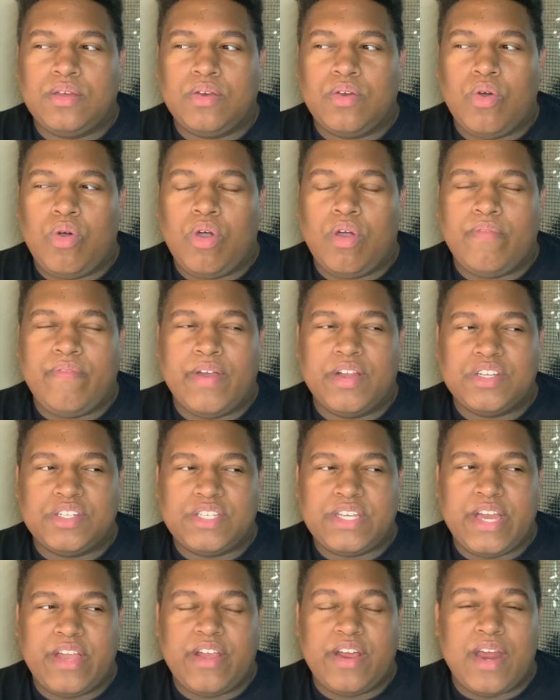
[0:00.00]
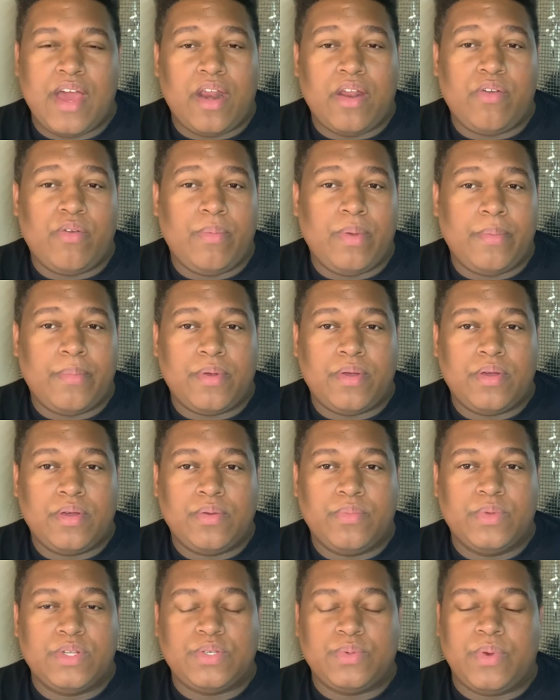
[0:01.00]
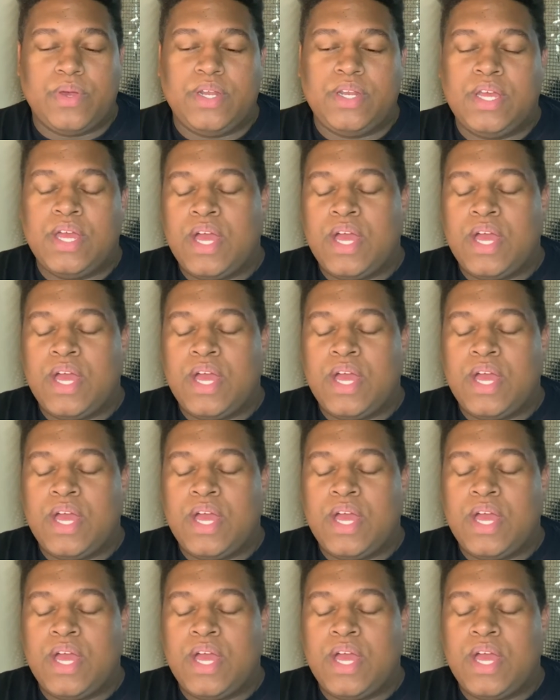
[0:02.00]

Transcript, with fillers: or vegetarian, I don't remember which one